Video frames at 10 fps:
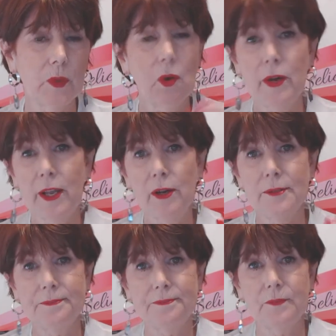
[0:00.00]
going
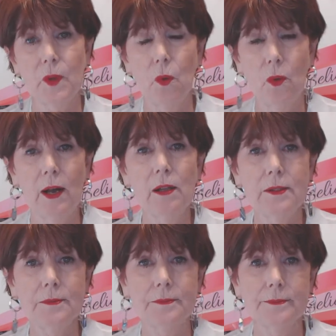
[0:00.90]
on,
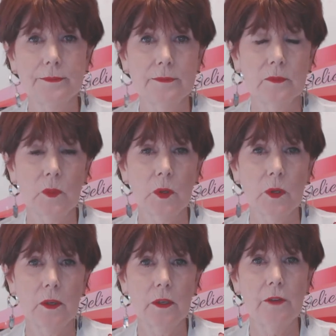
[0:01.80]
well,
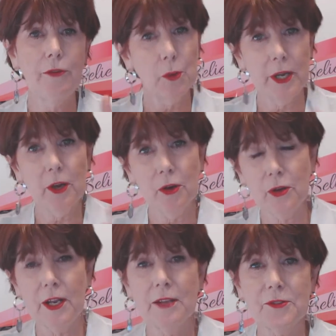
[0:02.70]
if you were here,
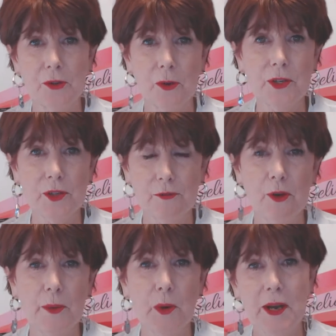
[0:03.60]
you could answer the question
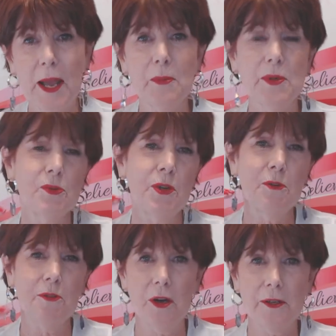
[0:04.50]
for me. What happens when
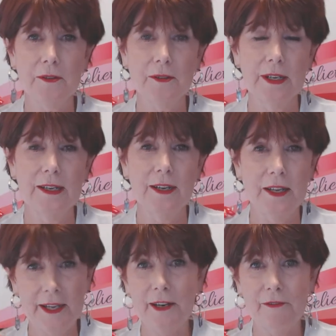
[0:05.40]
you've got
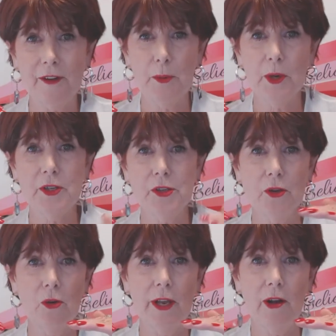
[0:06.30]
a negative
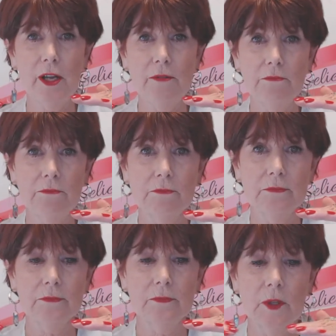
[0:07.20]
vibration going on?
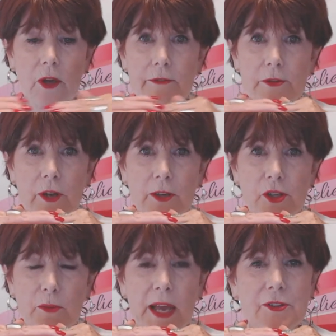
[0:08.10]
Law of
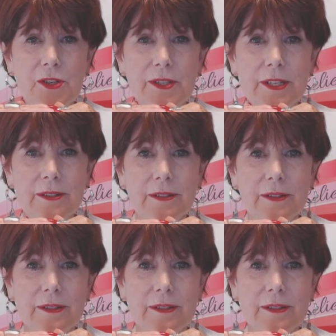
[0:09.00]
Attraction matches it